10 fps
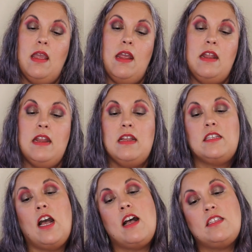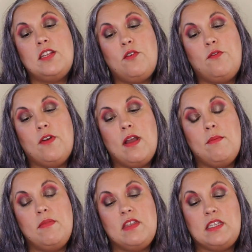And it is also
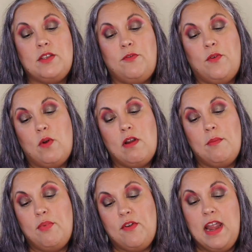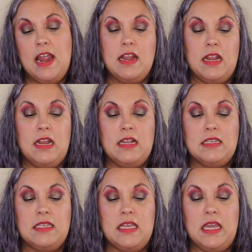from the Sephora brand. It
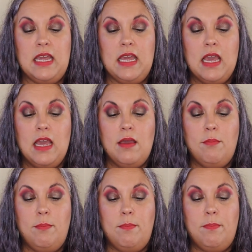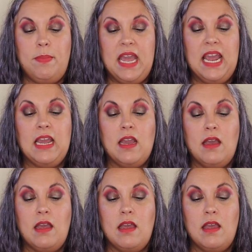is the Big
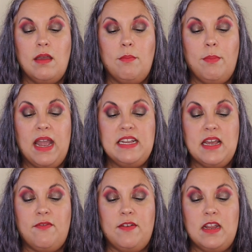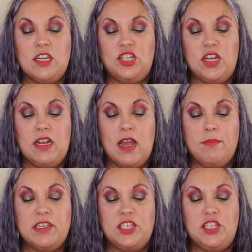by Definition.
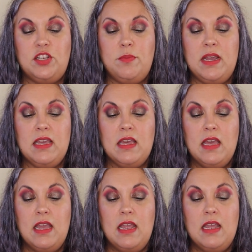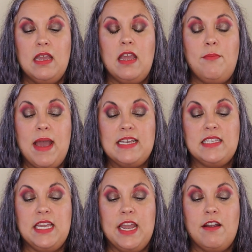I'm assuming a
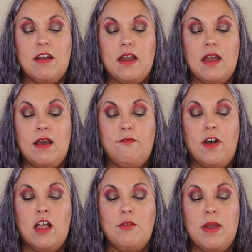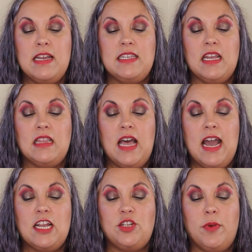mascara, a volumizing and
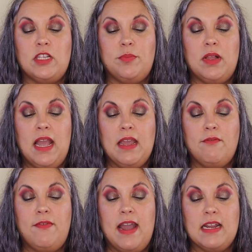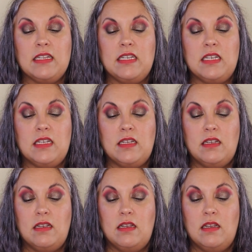lash multiplying effect.
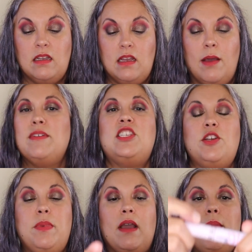I'm assuming a